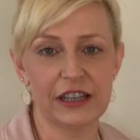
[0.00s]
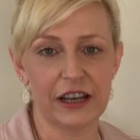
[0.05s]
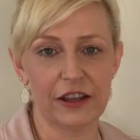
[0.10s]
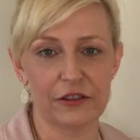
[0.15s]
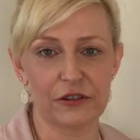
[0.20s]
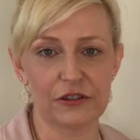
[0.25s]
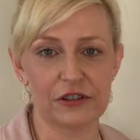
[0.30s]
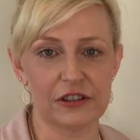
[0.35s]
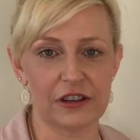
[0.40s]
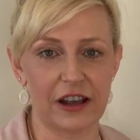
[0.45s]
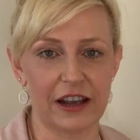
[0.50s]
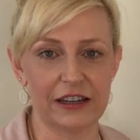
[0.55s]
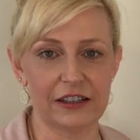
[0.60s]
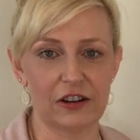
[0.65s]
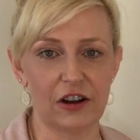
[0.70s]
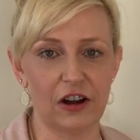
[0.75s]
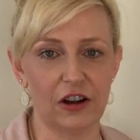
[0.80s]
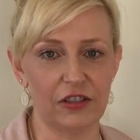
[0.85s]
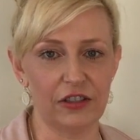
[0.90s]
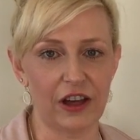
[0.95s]
the other side
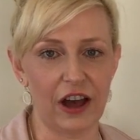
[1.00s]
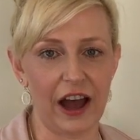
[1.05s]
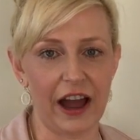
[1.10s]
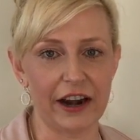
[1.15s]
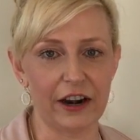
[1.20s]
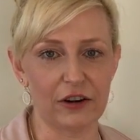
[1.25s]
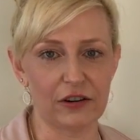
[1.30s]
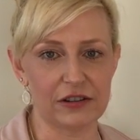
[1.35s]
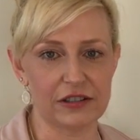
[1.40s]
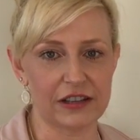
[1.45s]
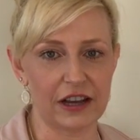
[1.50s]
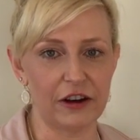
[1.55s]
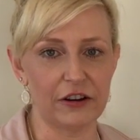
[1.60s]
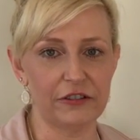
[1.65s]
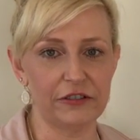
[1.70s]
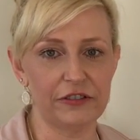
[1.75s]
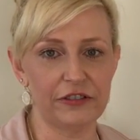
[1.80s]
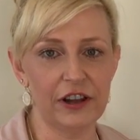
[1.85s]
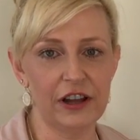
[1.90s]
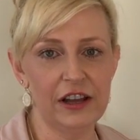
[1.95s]
called the higher
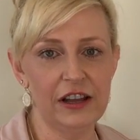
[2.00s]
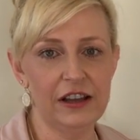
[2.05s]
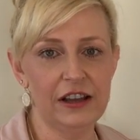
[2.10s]
self.